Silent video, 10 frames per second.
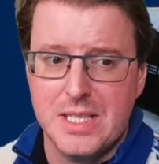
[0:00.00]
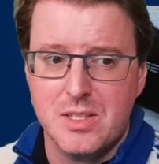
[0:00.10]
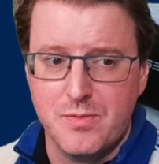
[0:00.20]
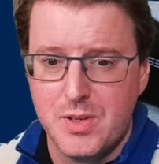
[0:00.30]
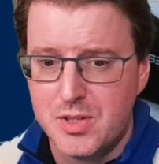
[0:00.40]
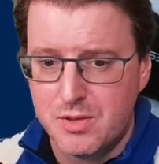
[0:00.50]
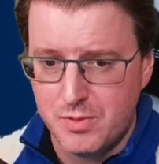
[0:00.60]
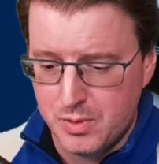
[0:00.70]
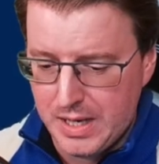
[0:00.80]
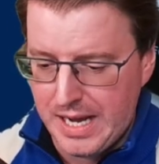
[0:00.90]
Let's first
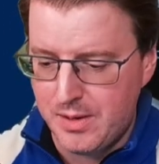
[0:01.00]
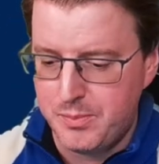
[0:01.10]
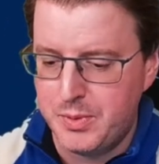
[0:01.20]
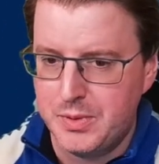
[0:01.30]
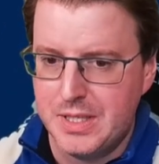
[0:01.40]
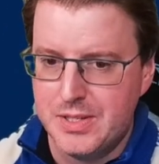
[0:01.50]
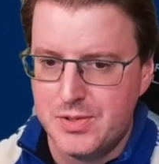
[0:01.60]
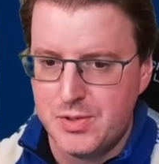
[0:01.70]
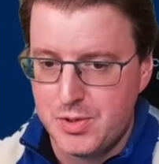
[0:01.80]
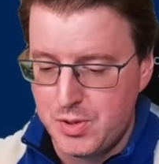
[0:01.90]
of all output
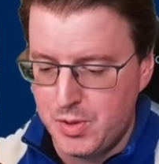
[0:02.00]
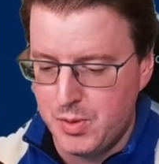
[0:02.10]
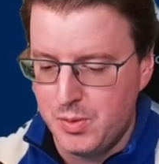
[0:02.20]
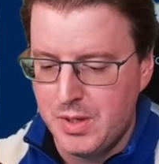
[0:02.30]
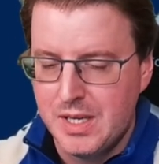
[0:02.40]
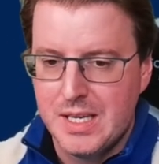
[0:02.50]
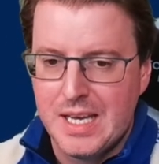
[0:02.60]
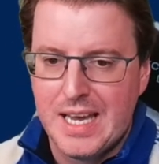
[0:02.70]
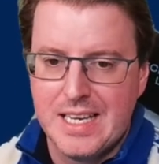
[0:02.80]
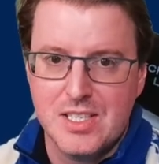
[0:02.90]
this to
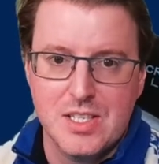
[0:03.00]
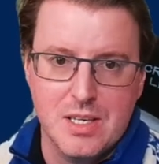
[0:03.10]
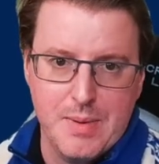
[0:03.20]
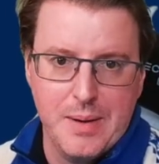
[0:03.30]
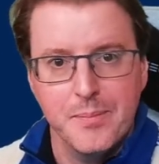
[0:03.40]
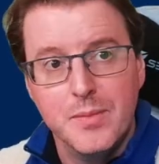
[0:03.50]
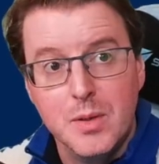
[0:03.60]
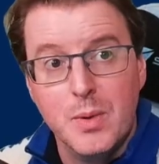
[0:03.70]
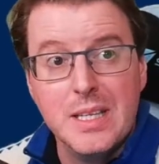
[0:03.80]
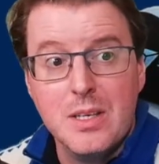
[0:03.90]
HTML.
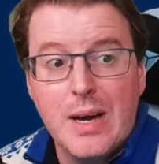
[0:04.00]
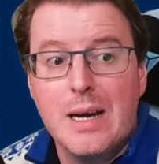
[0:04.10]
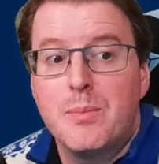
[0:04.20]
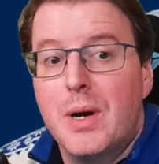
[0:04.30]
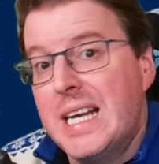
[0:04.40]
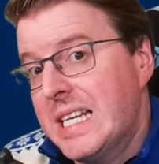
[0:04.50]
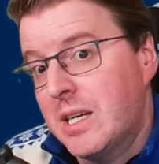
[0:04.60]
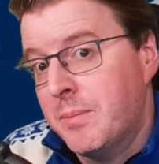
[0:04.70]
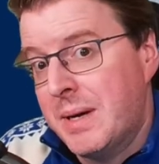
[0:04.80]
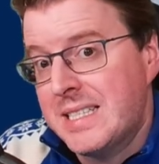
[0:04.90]
The way that you output any
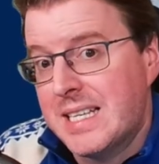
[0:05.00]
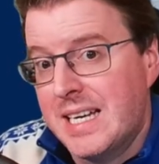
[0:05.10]
command